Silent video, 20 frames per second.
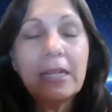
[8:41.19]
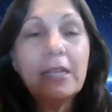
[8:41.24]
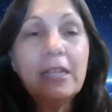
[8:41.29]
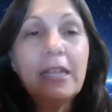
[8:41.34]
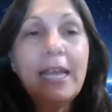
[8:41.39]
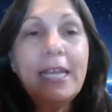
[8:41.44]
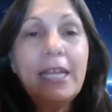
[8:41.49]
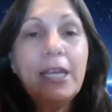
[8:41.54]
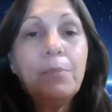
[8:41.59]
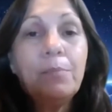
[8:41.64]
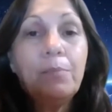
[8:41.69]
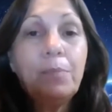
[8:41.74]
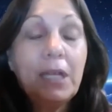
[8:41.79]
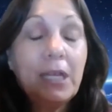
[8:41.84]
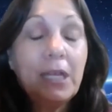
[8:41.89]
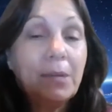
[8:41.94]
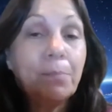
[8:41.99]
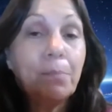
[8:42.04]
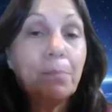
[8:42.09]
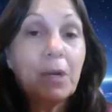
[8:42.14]
And they can
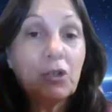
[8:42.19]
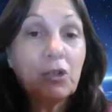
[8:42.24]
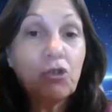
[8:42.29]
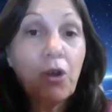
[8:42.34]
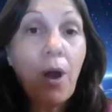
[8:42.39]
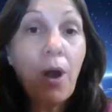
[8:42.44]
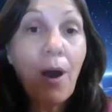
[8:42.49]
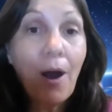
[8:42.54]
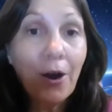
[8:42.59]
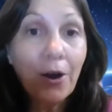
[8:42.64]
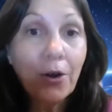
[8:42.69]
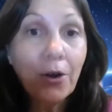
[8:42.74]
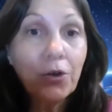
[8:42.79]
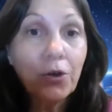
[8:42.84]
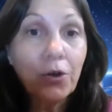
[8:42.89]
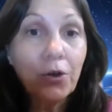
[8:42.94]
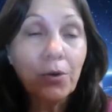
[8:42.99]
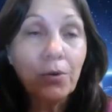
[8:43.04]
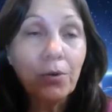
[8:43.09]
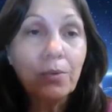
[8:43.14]
be much
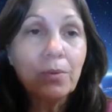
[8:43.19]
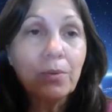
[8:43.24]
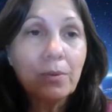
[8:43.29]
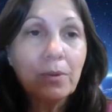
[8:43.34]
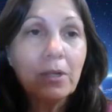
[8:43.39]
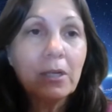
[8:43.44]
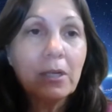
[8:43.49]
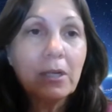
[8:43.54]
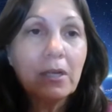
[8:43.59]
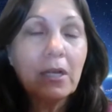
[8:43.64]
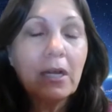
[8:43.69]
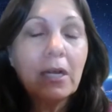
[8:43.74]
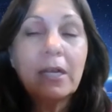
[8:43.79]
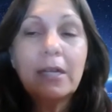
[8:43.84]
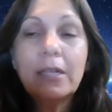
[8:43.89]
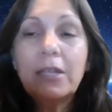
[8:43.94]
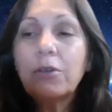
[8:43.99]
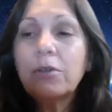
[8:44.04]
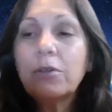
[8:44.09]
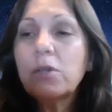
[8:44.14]
harder.
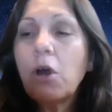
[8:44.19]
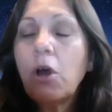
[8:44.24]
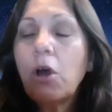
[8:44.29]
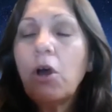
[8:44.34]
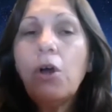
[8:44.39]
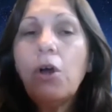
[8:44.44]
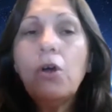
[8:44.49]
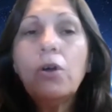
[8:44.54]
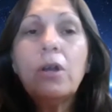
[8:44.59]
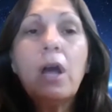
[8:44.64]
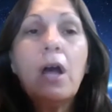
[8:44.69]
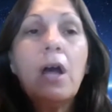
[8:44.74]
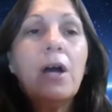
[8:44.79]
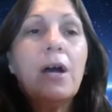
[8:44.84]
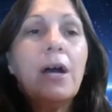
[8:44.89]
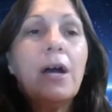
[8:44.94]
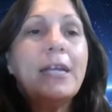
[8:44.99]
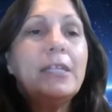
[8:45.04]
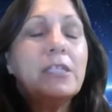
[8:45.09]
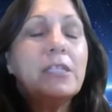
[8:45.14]
There's all
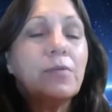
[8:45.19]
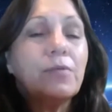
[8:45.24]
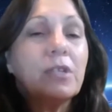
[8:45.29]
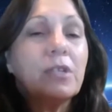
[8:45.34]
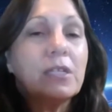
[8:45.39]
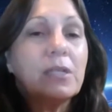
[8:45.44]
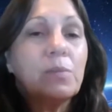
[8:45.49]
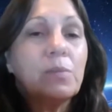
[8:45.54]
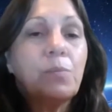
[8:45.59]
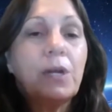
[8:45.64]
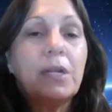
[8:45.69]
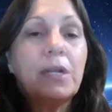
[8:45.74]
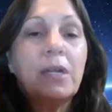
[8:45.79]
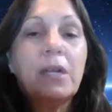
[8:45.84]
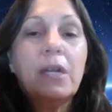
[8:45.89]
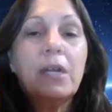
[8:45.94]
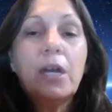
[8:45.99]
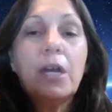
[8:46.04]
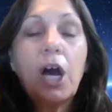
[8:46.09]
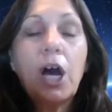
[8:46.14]
kinds of this, but
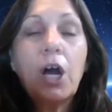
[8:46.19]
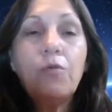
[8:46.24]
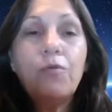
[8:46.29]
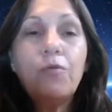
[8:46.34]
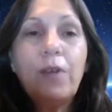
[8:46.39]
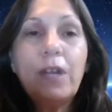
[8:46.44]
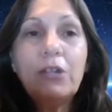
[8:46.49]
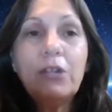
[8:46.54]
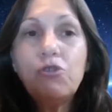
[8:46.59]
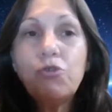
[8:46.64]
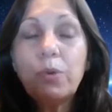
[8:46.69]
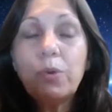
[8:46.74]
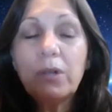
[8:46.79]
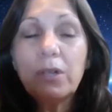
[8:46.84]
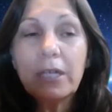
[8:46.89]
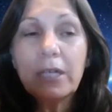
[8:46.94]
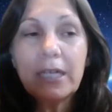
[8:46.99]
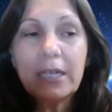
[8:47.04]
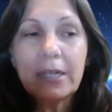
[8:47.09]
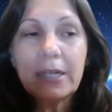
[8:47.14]

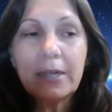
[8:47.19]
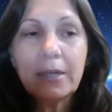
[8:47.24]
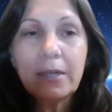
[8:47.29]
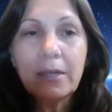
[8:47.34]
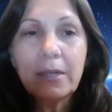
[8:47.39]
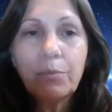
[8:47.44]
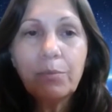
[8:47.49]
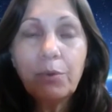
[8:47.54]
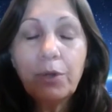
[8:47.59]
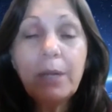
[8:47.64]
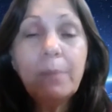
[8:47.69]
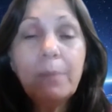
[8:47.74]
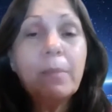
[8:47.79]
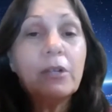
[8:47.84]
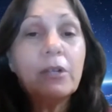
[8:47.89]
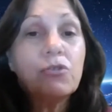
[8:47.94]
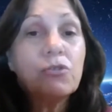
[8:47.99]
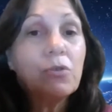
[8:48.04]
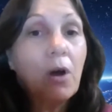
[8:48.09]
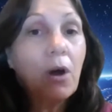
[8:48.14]
eventually, pretty
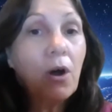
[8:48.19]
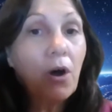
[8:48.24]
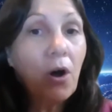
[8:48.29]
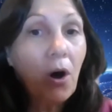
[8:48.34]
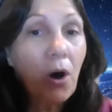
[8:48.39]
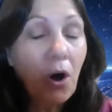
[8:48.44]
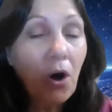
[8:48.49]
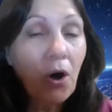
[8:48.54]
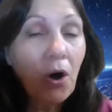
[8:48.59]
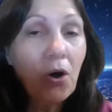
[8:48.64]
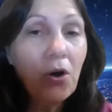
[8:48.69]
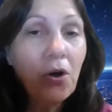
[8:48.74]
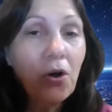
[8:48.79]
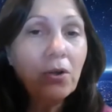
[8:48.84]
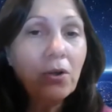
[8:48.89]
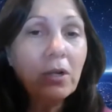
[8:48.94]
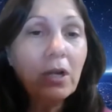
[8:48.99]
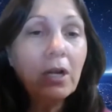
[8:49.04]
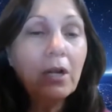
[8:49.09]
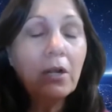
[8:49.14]
much
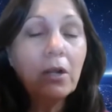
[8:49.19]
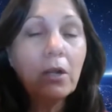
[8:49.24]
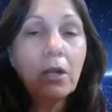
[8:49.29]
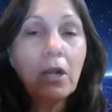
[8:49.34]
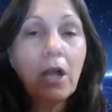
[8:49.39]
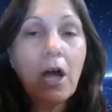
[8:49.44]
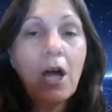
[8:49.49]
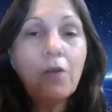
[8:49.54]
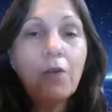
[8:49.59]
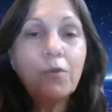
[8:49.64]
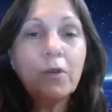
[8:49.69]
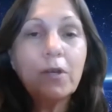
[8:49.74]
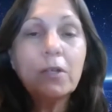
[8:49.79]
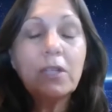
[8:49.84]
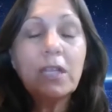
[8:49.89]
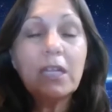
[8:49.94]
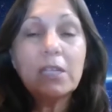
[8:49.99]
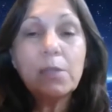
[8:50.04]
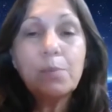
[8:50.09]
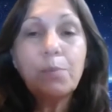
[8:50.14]
all
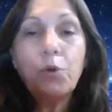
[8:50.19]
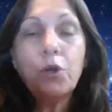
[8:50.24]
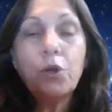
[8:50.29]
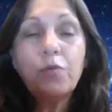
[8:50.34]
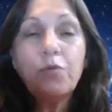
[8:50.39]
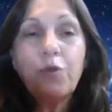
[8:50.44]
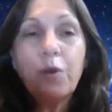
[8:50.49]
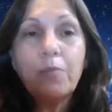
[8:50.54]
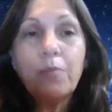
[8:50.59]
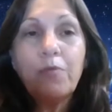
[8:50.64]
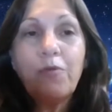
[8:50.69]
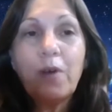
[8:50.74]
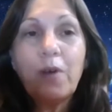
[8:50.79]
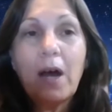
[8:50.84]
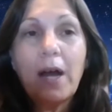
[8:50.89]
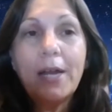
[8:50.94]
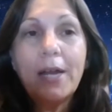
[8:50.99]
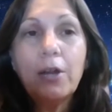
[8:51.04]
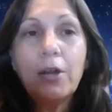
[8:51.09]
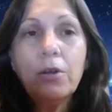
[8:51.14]
lava that's born from
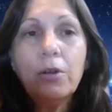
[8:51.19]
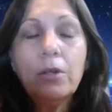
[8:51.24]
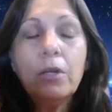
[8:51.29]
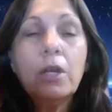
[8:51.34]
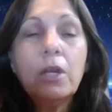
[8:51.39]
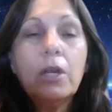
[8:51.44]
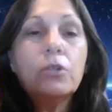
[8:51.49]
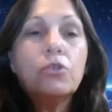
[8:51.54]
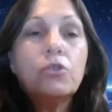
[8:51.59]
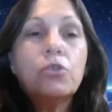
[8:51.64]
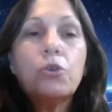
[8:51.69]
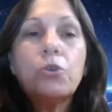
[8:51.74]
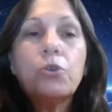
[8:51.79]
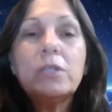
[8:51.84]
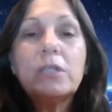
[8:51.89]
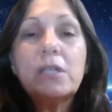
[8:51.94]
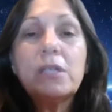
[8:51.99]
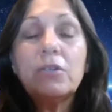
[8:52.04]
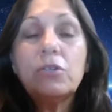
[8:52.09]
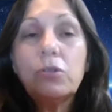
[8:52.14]
fire
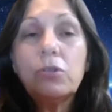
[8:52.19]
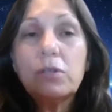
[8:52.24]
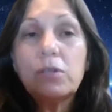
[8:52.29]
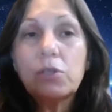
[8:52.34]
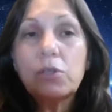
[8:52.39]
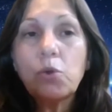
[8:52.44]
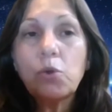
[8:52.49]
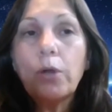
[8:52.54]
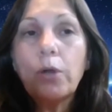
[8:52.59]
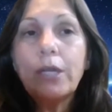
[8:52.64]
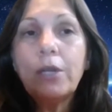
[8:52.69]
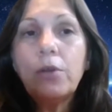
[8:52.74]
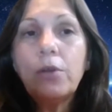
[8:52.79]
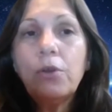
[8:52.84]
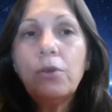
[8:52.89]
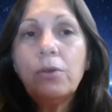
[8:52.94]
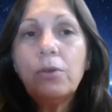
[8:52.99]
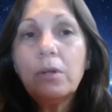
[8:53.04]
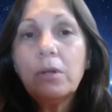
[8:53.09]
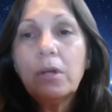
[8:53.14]
turns into
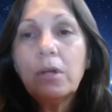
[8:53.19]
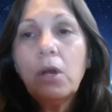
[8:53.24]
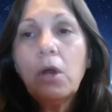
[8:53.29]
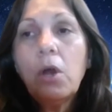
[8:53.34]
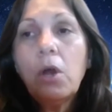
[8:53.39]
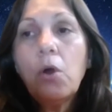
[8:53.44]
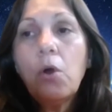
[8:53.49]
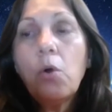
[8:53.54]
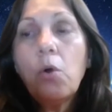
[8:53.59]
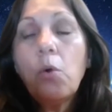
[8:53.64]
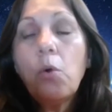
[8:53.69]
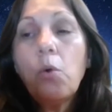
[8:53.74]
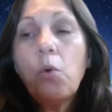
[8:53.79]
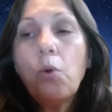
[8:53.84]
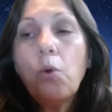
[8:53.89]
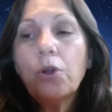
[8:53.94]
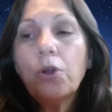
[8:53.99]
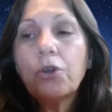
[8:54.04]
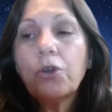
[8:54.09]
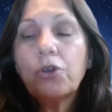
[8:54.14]
soil
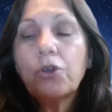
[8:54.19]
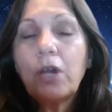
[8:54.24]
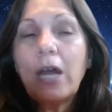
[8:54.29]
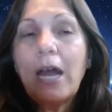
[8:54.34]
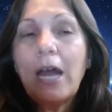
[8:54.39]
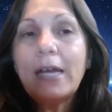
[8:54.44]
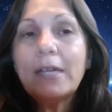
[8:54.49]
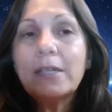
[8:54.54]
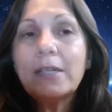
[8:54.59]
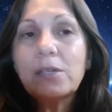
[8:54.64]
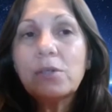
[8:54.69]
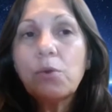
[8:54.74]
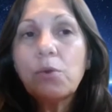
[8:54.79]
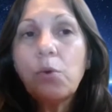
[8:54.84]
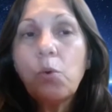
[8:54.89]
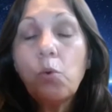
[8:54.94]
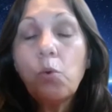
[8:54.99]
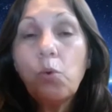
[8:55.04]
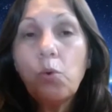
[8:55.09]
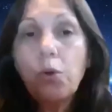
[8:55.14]
or glass
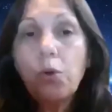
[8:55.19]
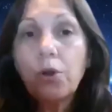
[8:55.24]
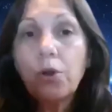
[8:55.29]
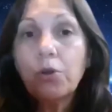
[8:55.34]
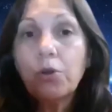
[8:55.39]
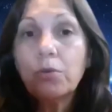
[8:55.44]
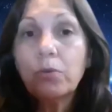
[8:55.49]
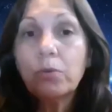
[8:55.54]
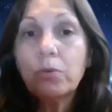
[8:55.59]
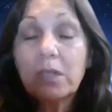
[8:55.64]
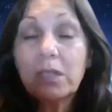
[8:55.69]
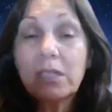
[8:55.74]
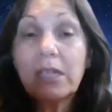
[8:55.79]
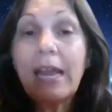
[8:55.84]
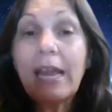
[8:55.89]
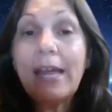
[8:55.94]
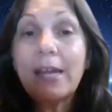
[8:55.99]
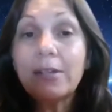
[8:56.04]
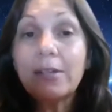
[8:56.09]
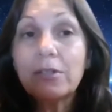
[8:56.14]
or
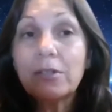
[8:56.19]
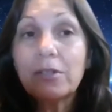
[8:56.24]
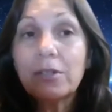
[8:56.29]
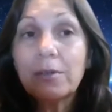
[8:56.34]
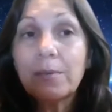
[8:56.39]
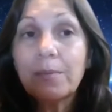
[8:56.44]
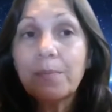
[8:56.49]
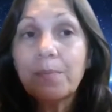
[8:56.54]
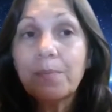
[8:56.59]
sand